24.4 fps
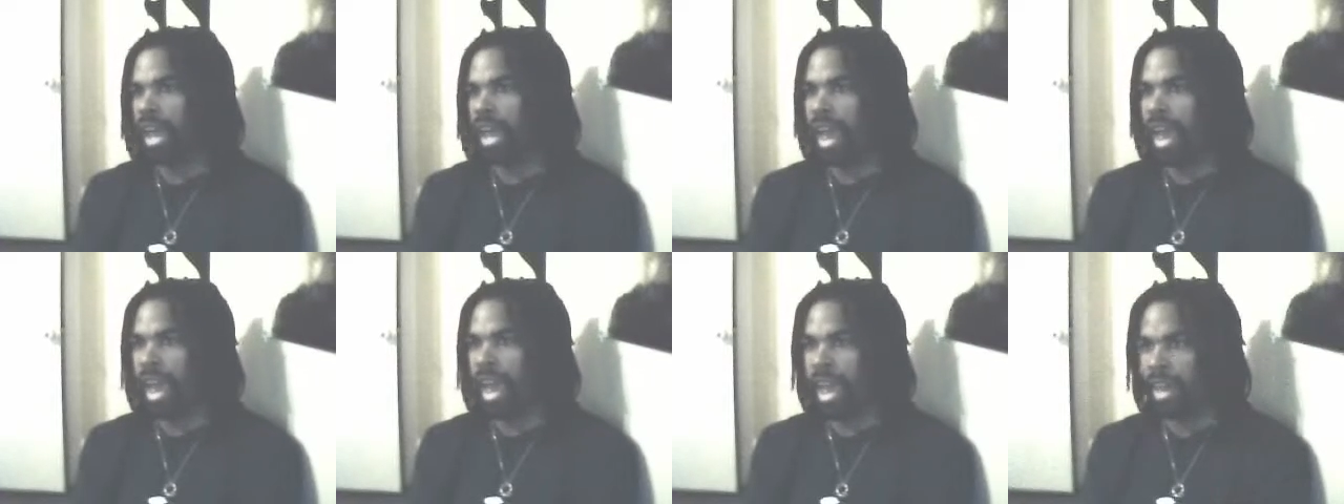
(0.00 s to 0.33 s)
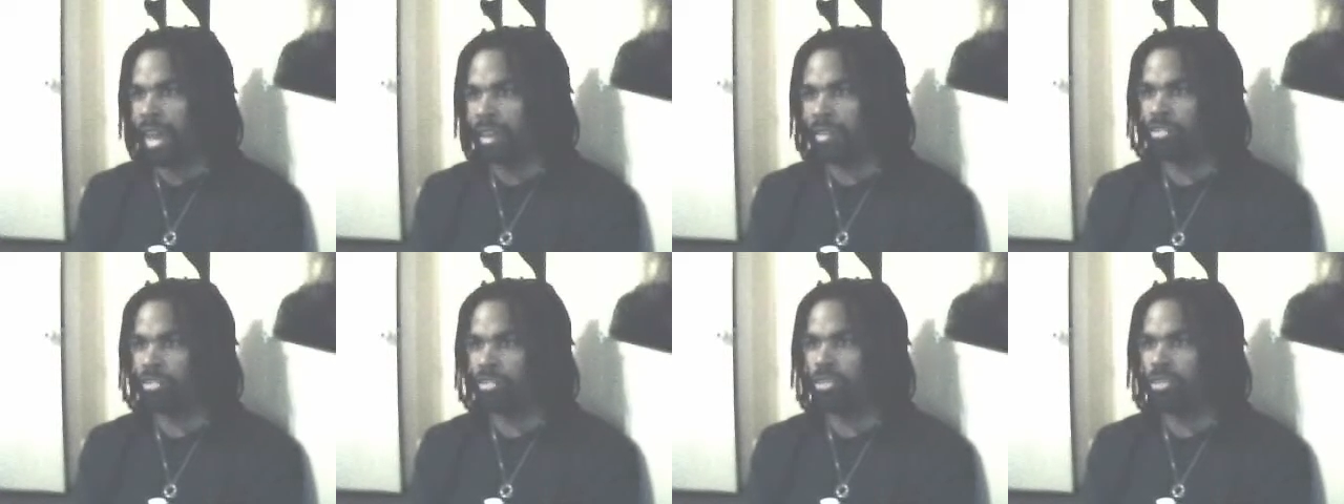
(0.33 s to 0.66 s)

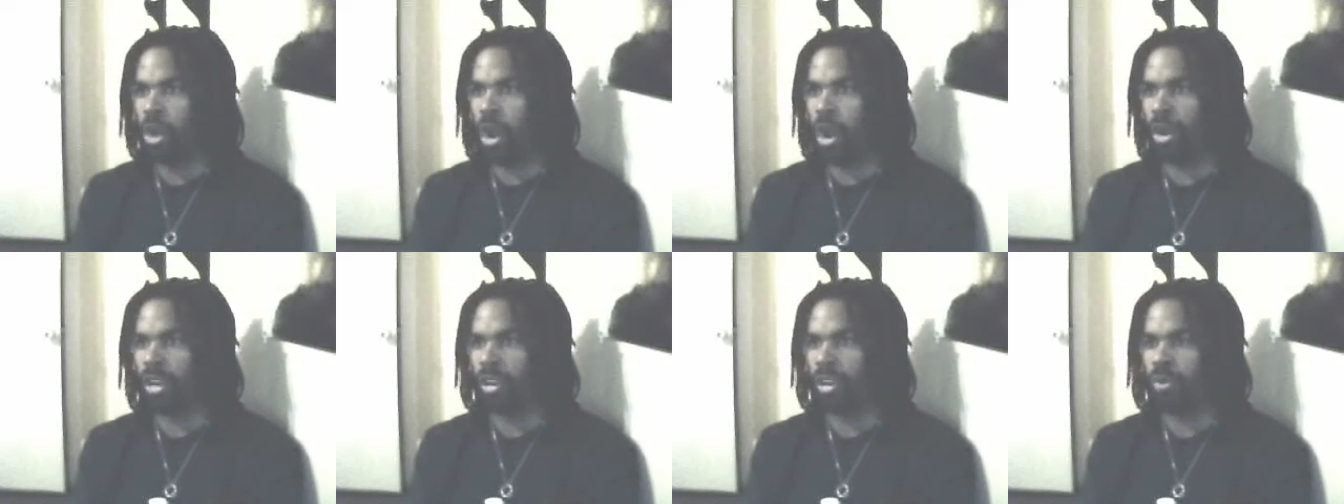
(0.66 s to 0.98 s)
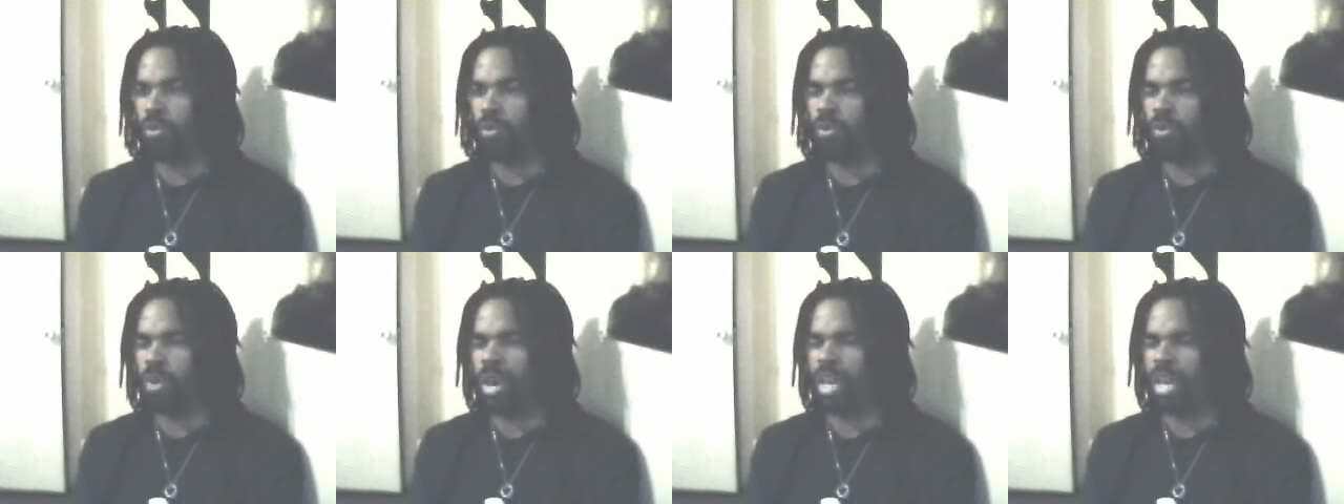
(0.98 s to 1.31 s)
And
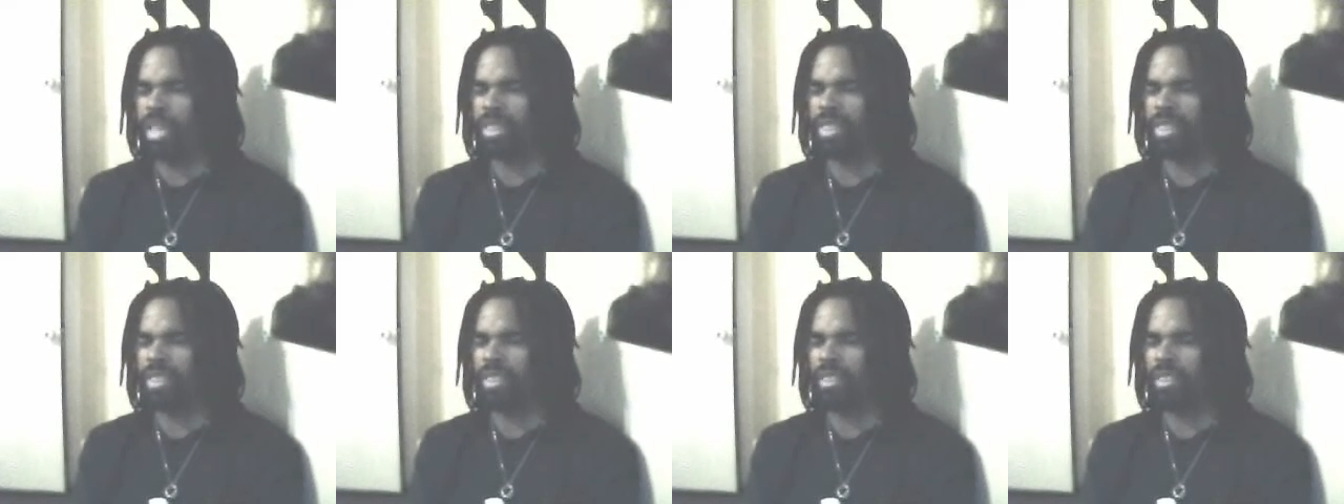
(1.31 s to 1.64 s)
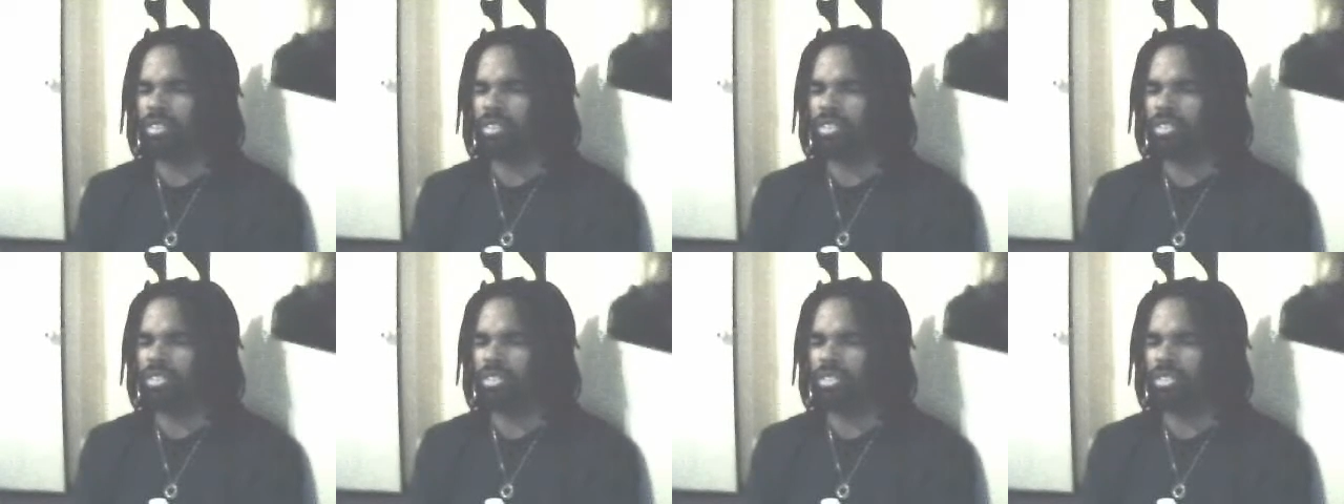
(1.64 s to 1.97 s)
starting with
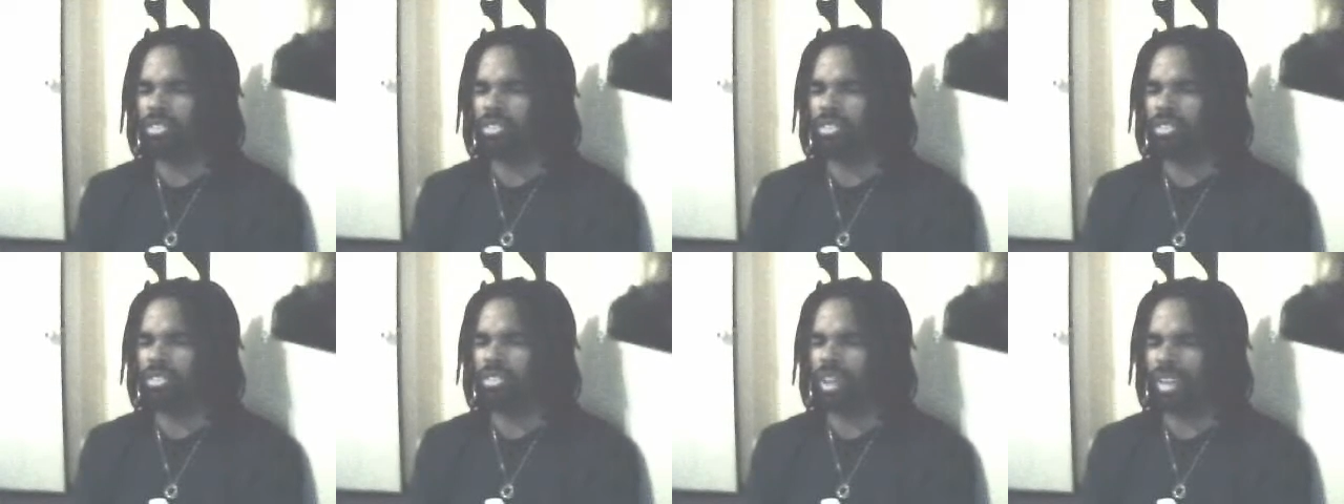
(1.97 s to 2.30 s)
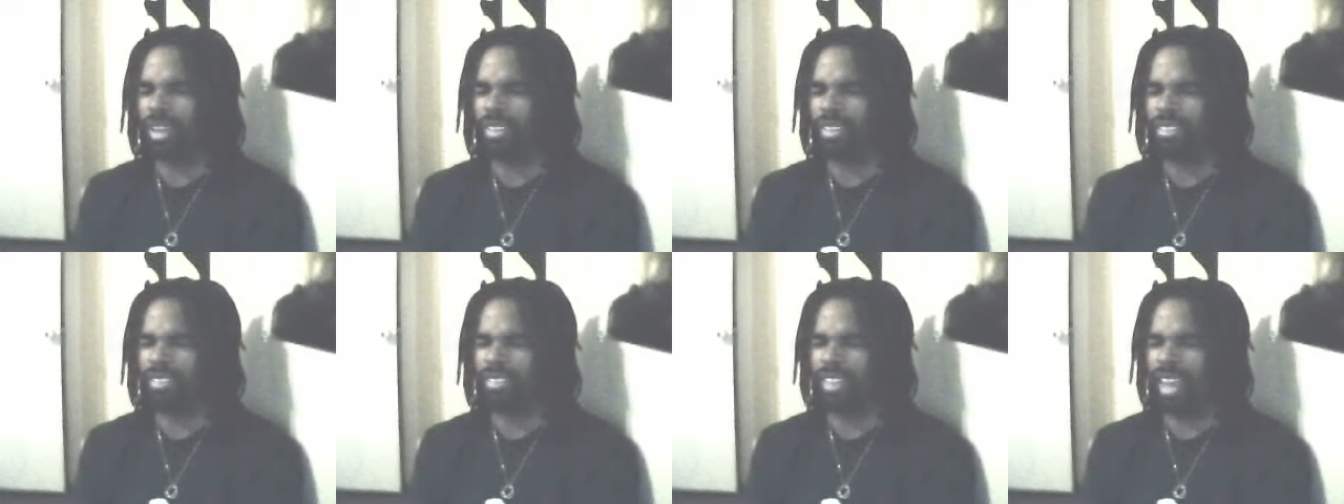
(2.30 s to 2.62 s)

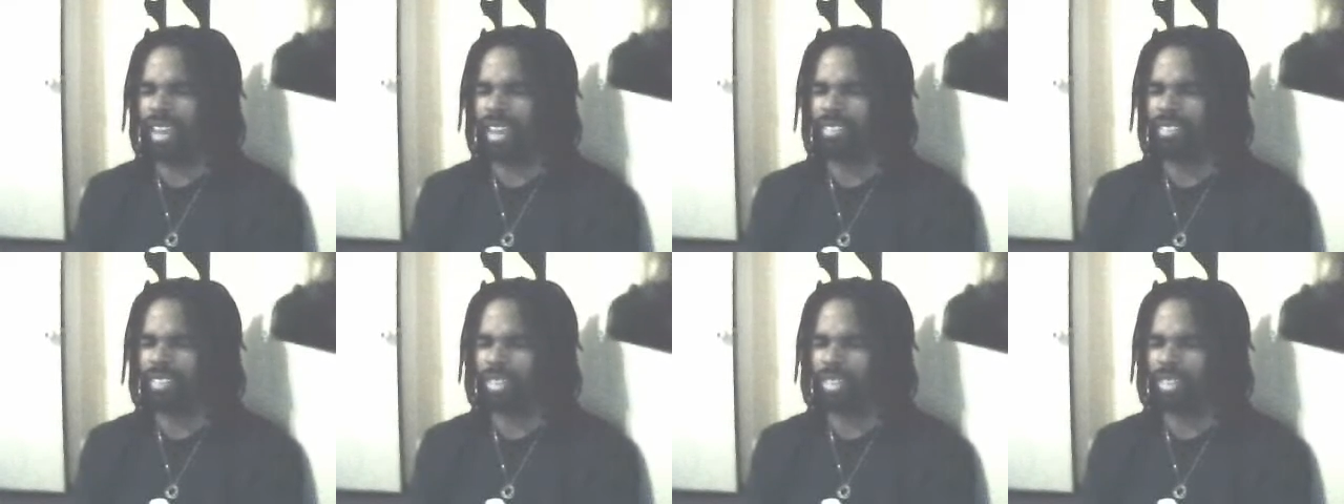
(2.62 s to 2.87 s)
SonicStage,